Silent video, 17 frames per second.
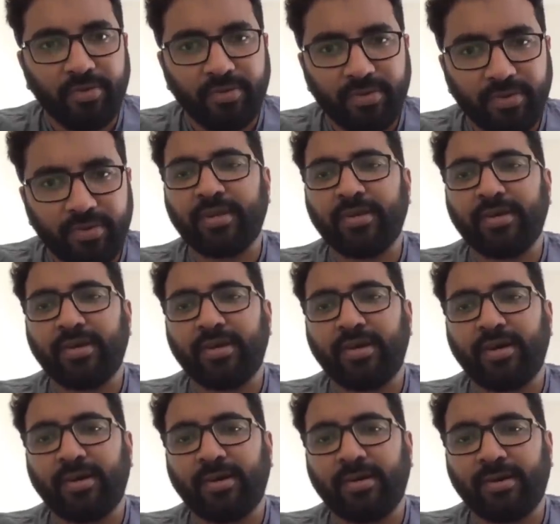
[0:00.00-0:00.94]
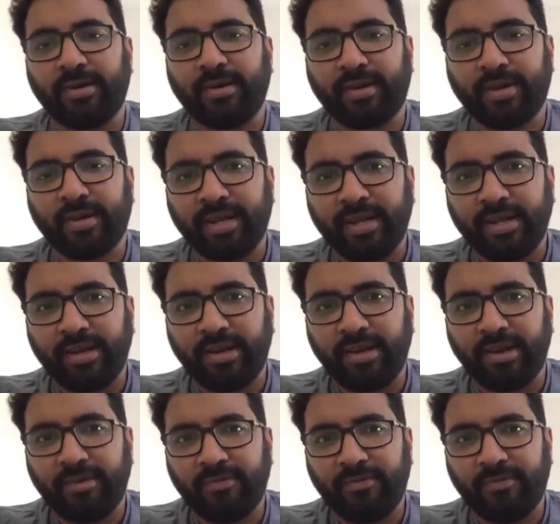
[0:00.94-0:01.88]
write. And uh,
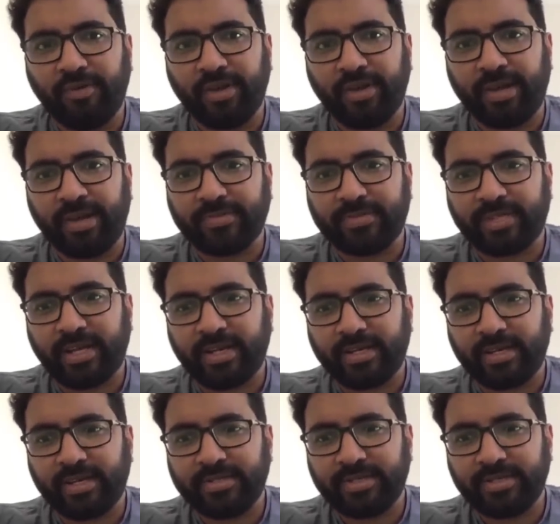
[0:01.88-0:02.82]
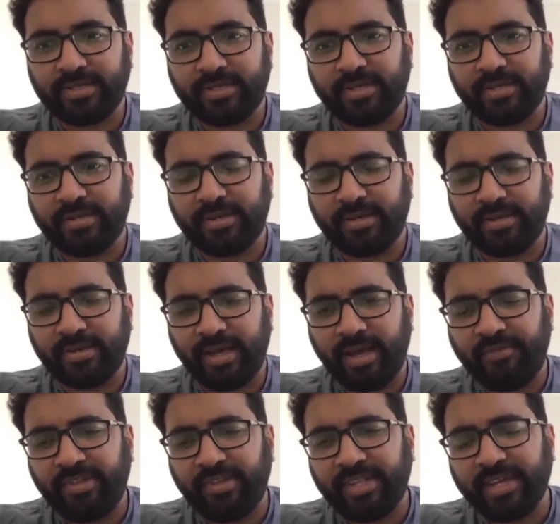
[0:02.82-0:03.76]
you can uh, read for
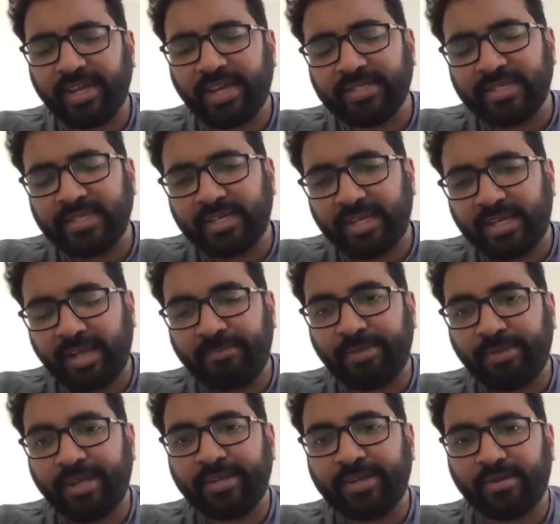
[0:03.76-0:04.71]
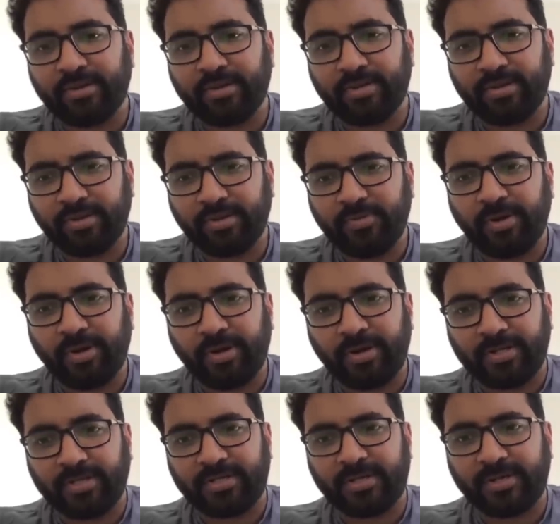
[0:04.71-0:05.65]
abstract essays. Everything has a template,
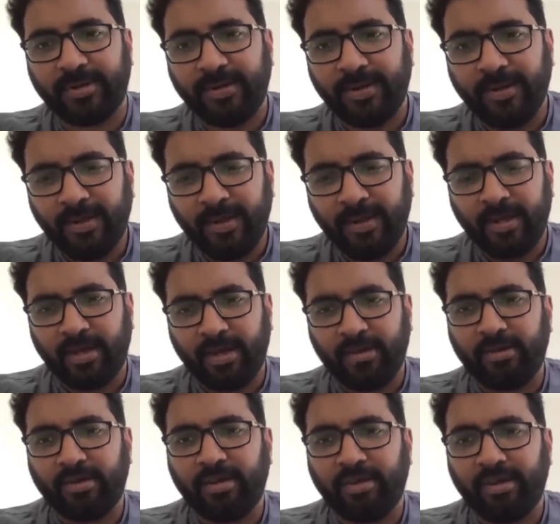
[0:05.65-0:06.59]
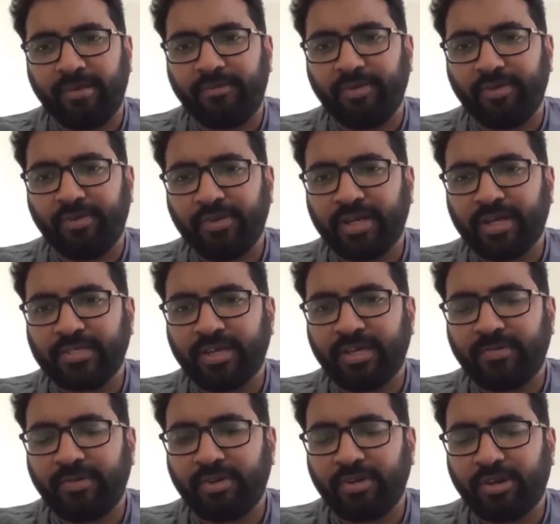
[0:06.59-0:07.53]
to be honest. If you look
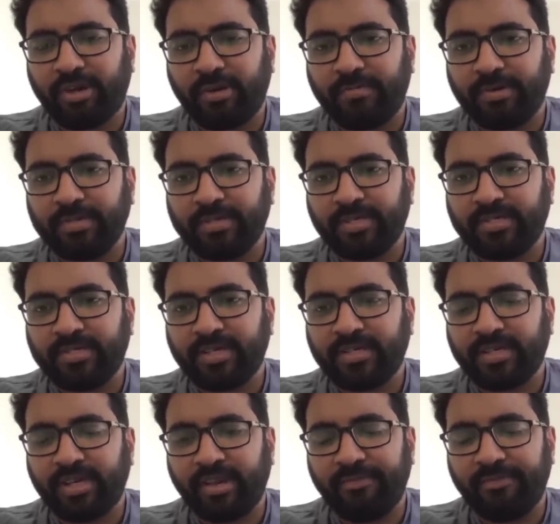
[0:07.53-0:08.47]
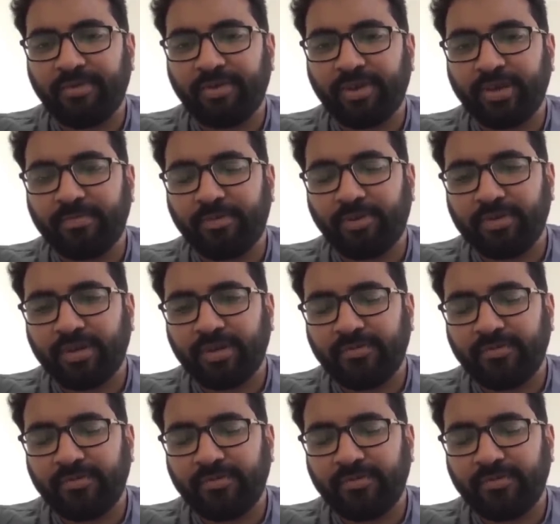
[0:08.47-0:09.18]
at some of the toppers' essays, and if you read more than